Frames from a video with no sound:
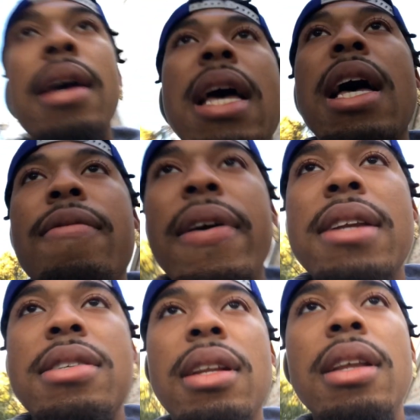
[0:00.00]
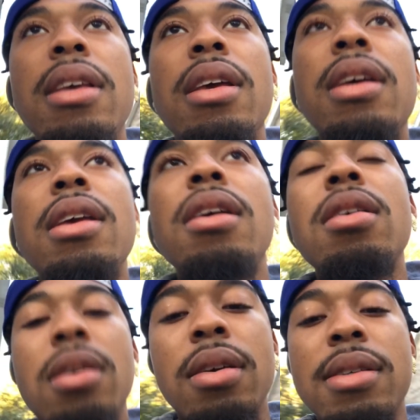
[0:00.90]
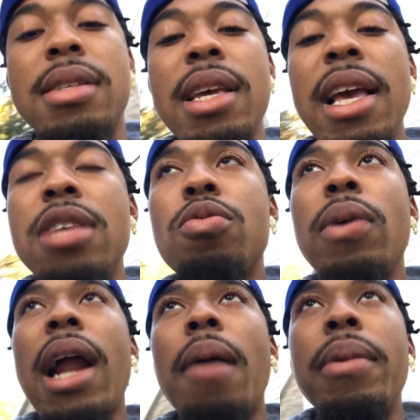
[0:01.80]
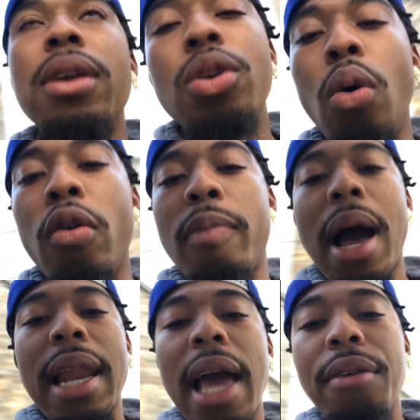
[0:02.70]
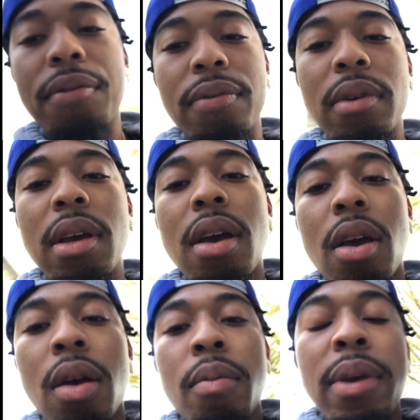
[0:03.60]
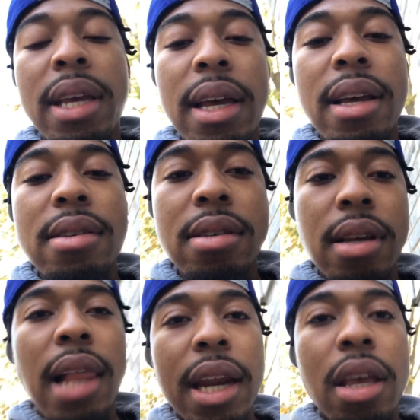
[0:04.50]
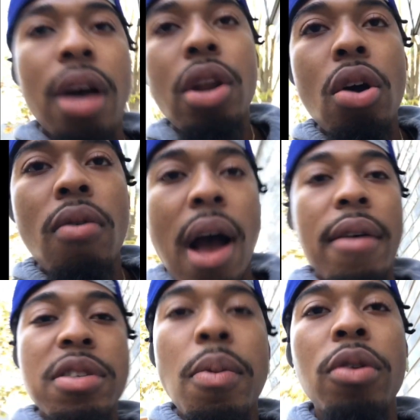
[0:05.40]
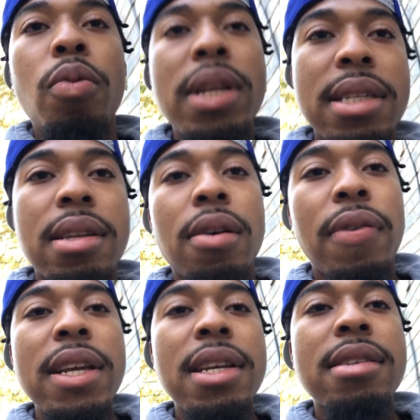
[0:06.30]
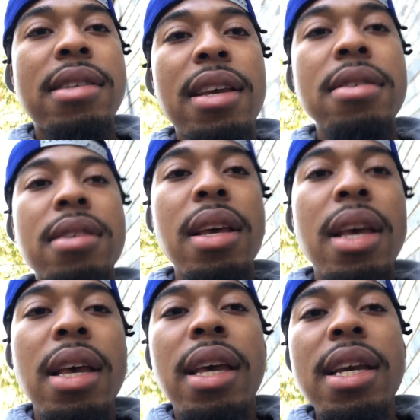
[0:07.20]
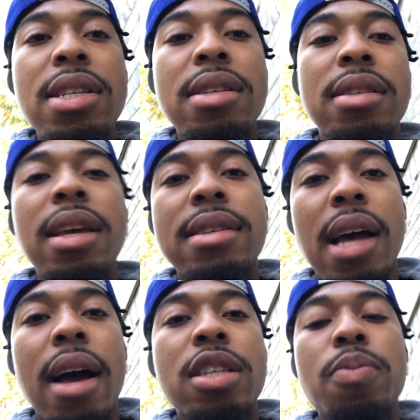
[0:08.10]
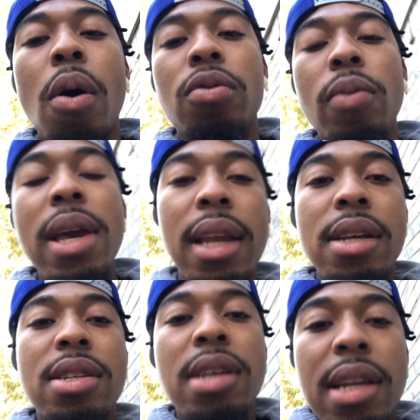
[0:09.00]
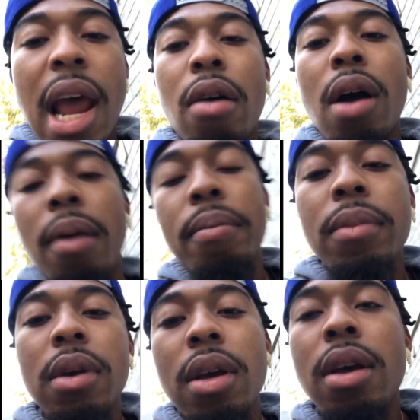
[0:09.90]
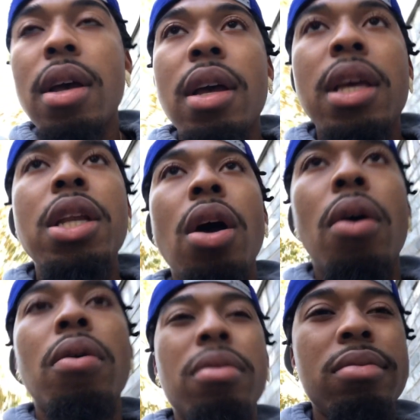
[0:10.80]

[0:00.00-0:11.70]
eventually, he sees what I've been doing with my life, because a lot of y'all know I've smoked weed and stuff. He just thinks I smoked weed and shit. Now I'm, you know,